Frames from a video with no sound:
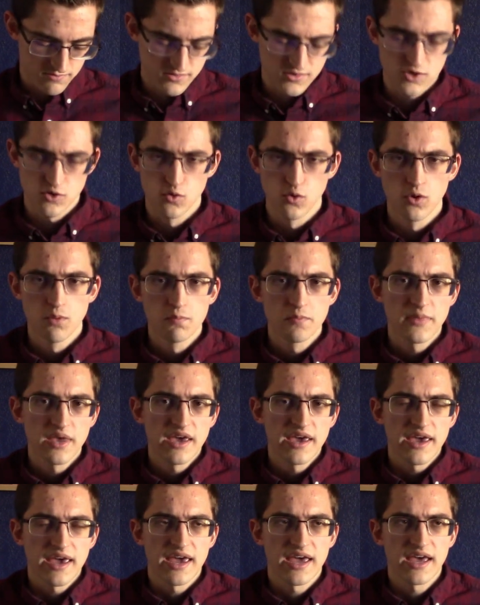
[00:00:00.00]
Cool.
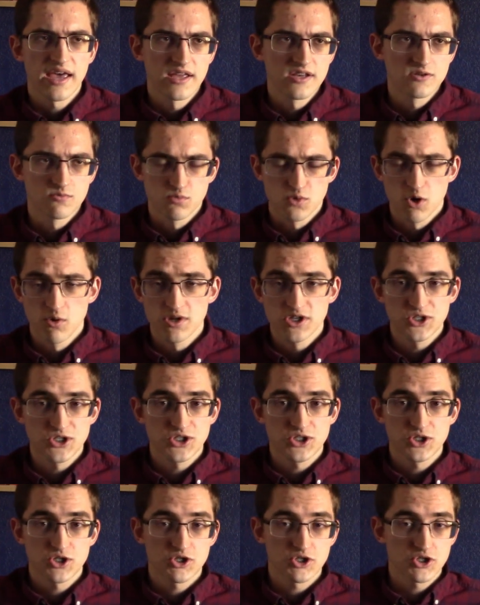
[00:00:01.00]
And
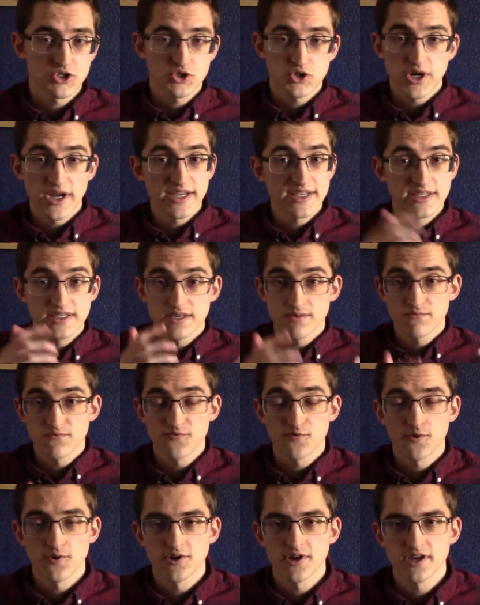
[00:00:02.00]
Rowan trades him
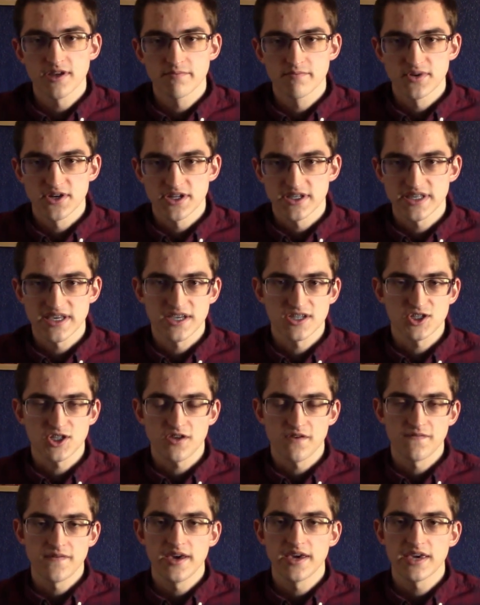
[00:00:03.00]
for it, but it's
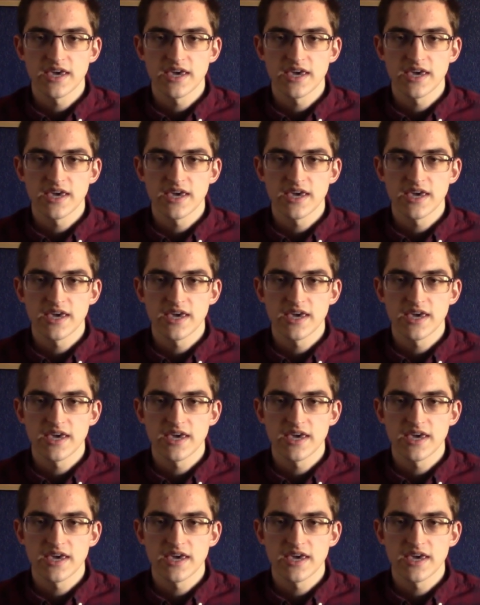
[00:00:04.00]
actually a fake